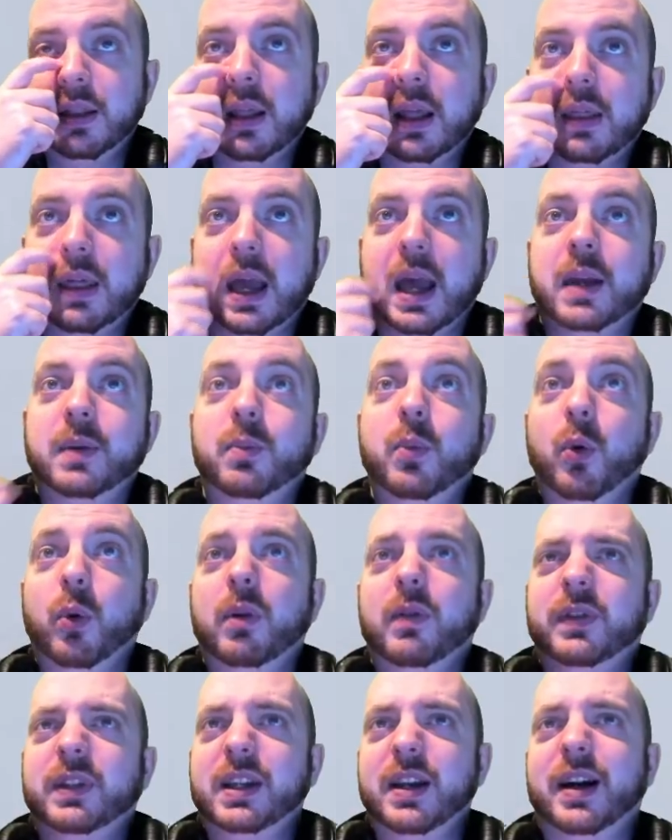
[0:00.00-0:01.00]
they had more
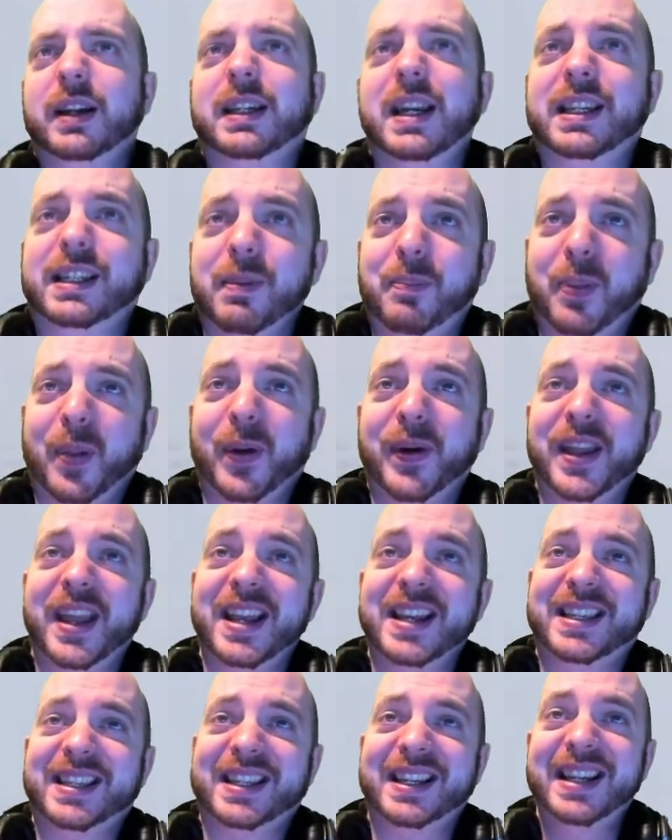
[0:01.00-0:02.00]
of CIG's
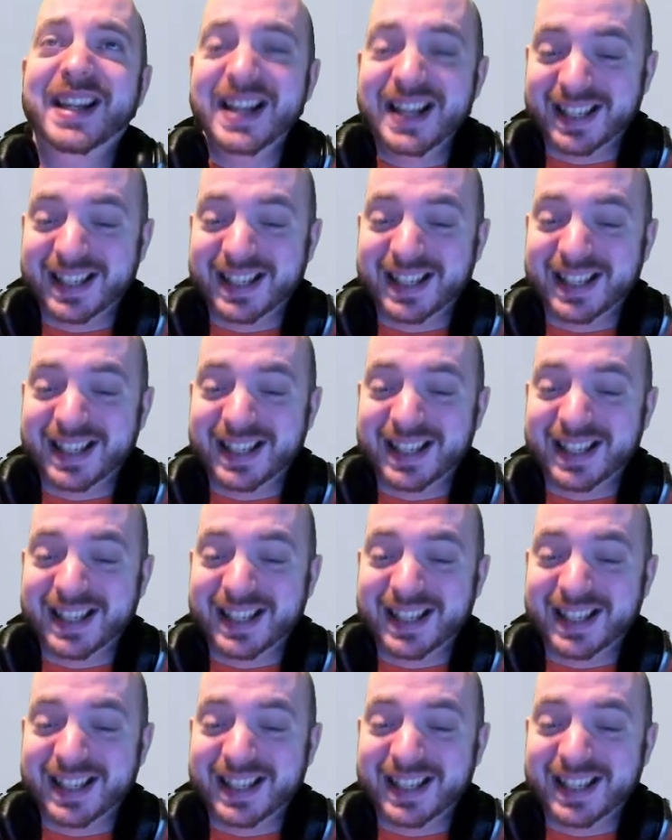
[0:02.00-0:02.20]
employees.